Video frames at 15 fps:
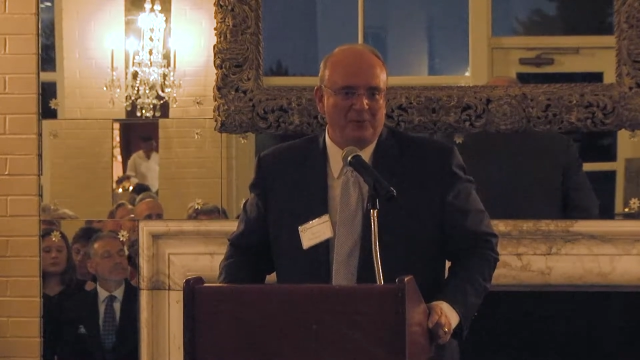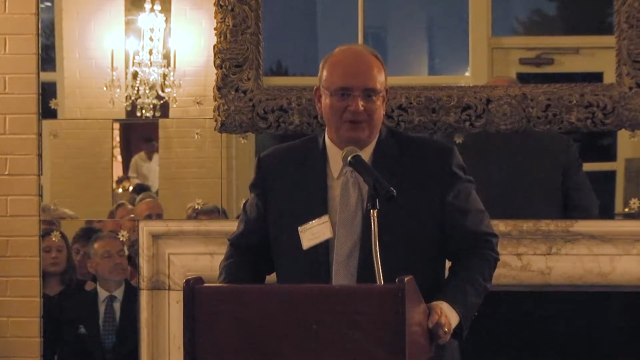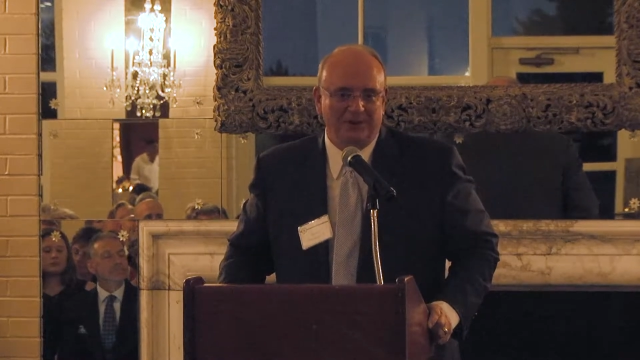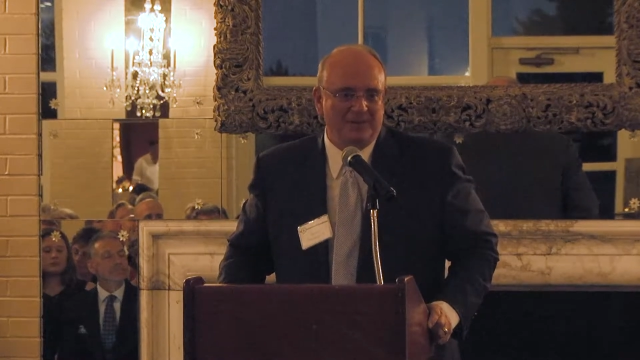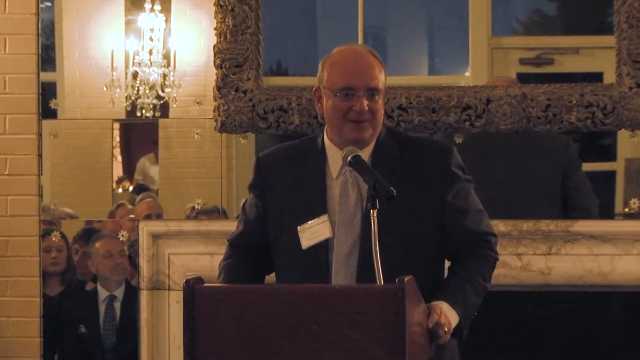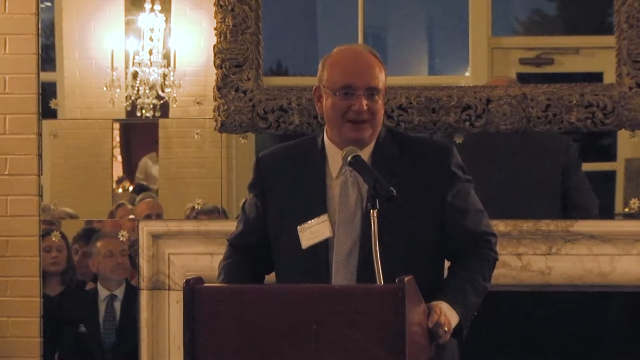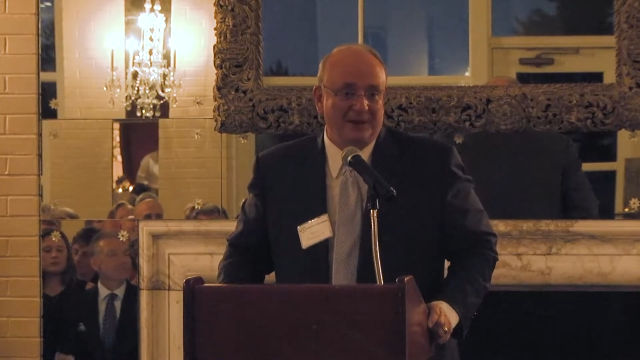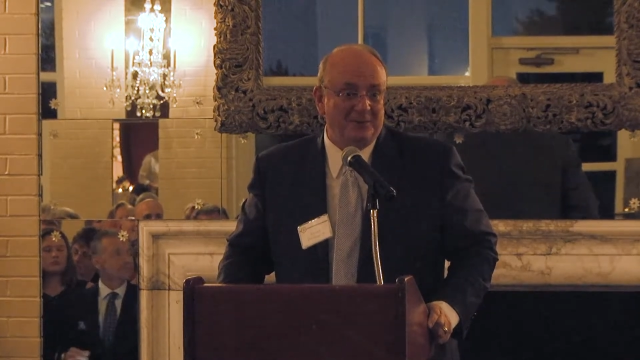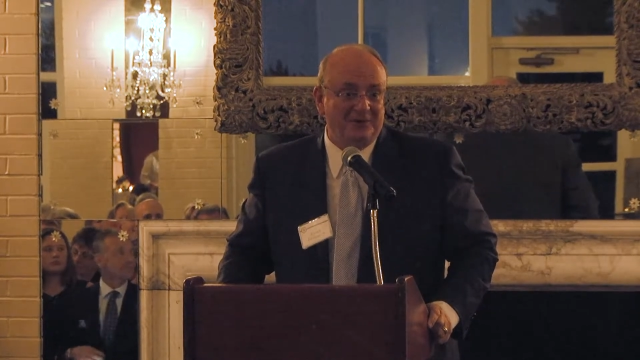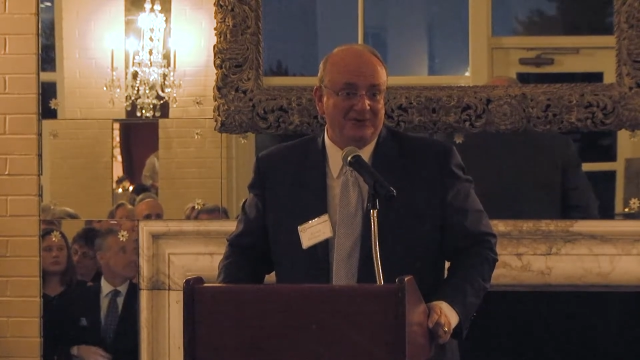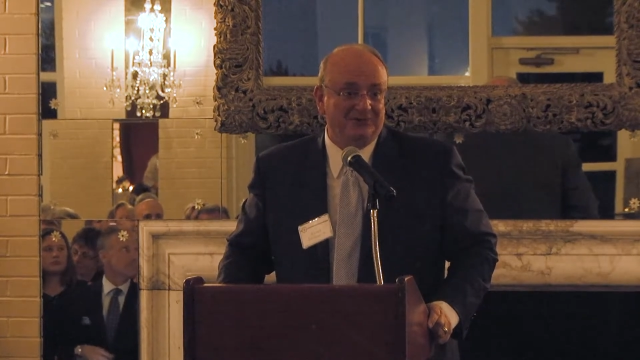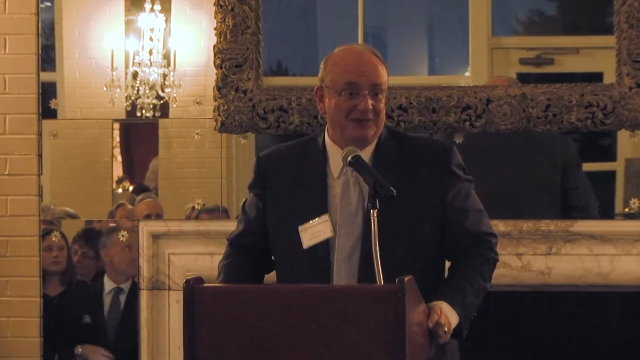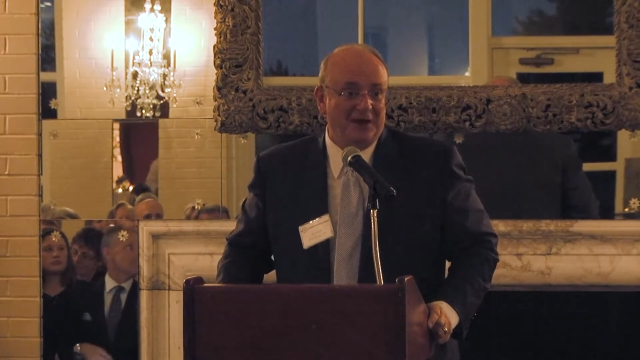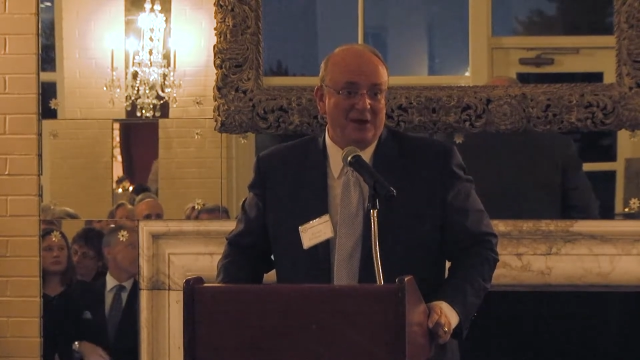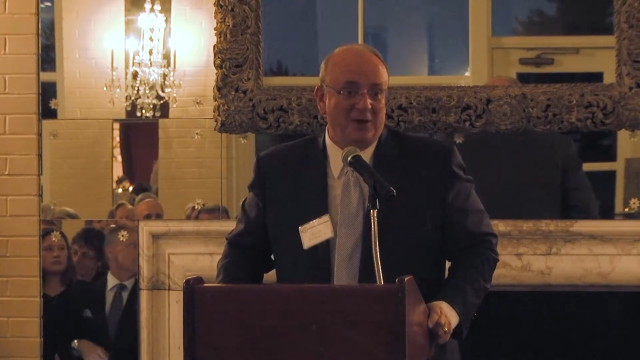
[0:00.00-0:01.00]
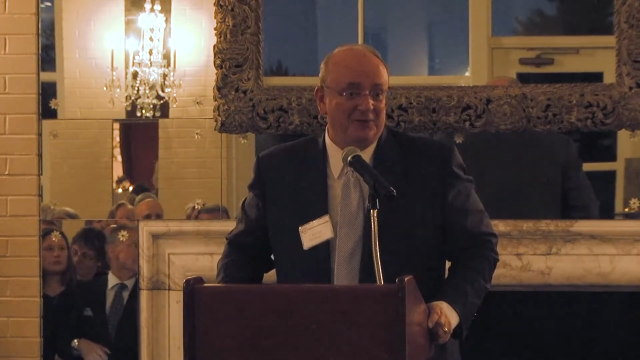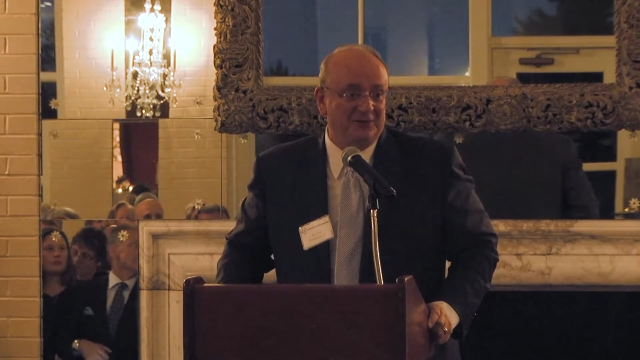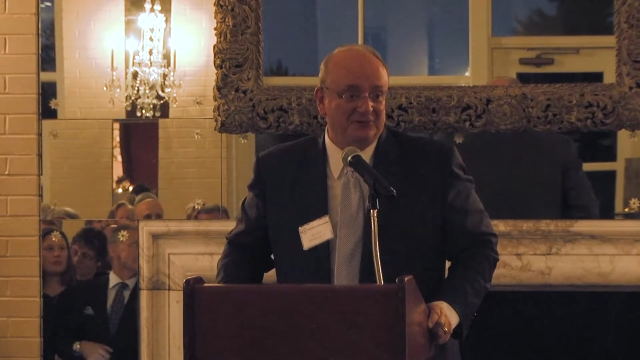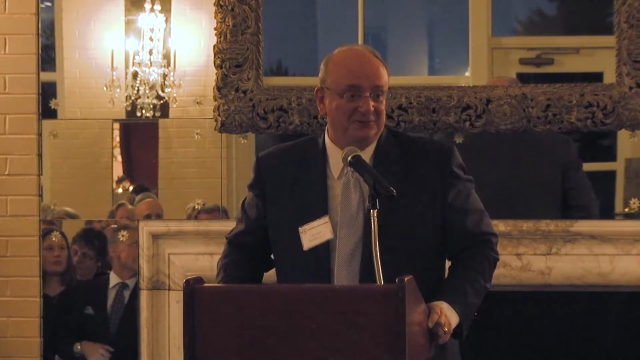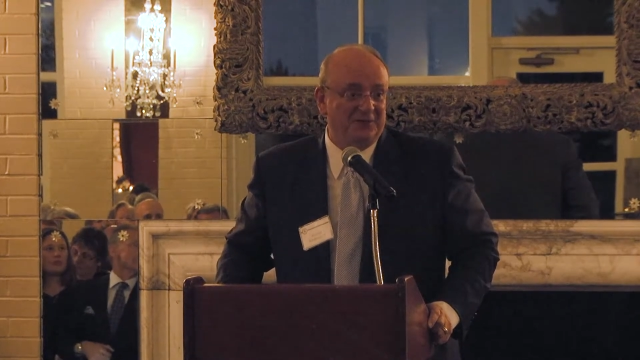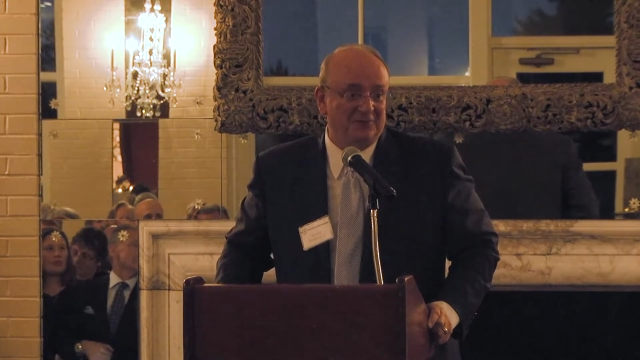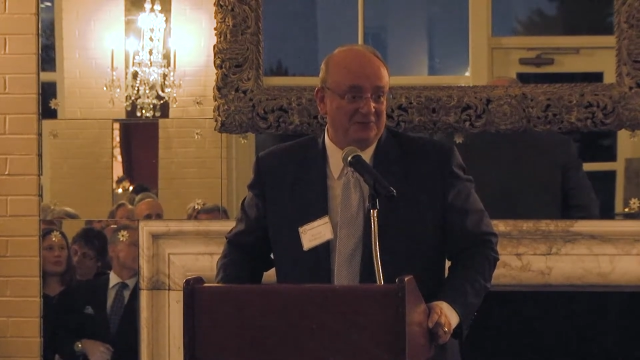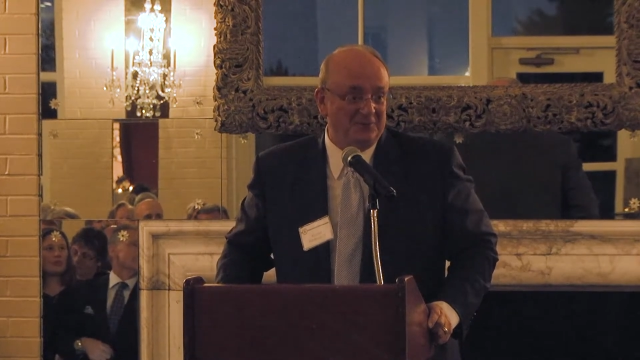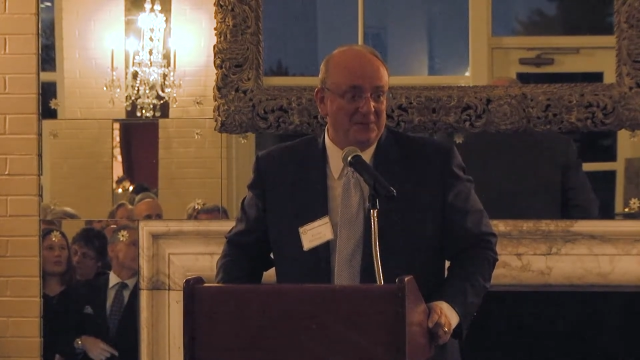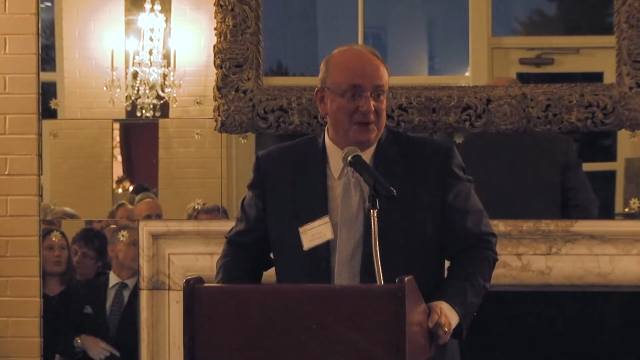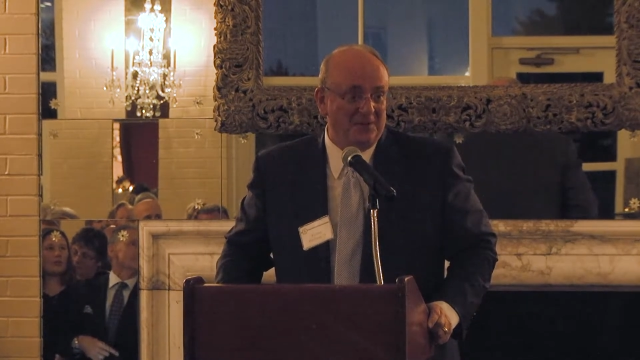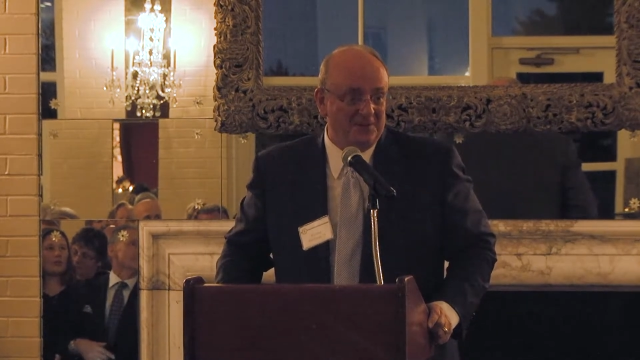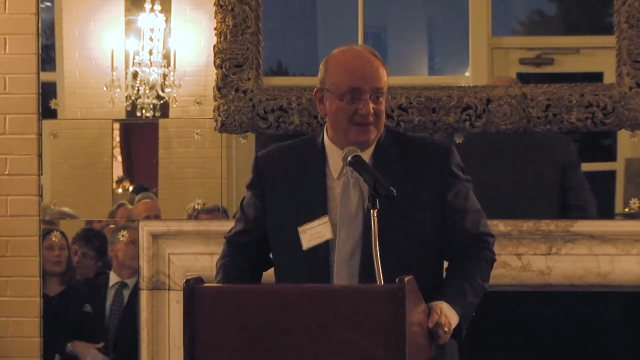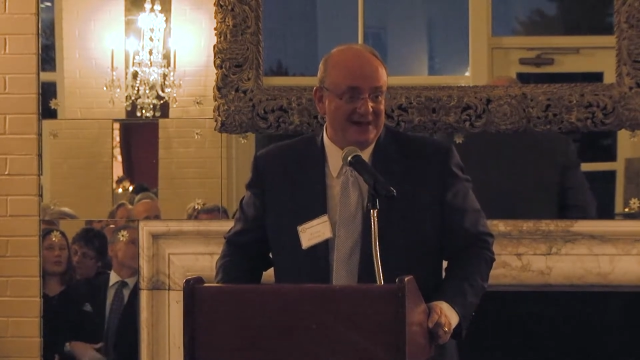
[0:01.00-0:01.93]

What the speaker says: they wouldn't have been able to say all this stuff about